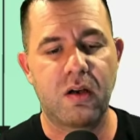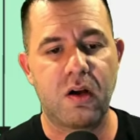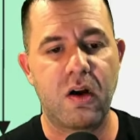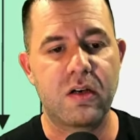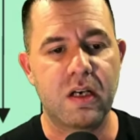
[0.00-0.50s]

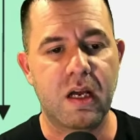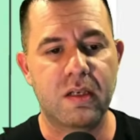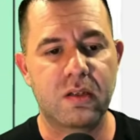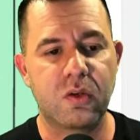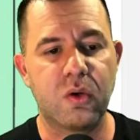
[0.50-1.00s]
are not
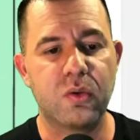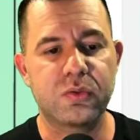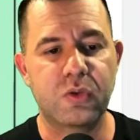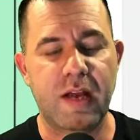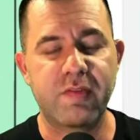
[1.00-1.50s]
cold
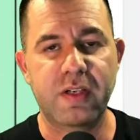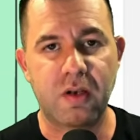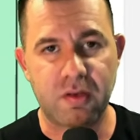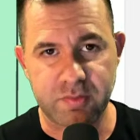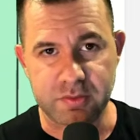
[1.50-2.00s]
traffic
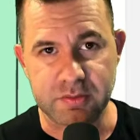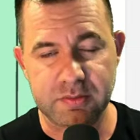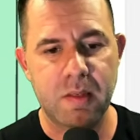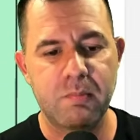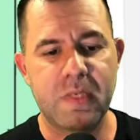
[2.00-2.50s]
offers.
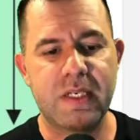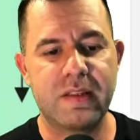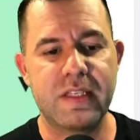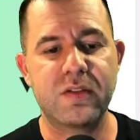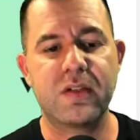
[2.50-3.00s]
Meaning
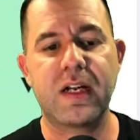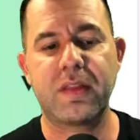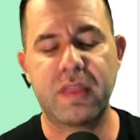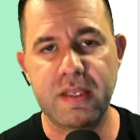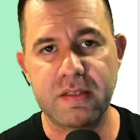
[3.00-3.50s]
these are not
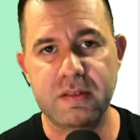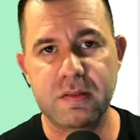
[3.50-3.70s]
things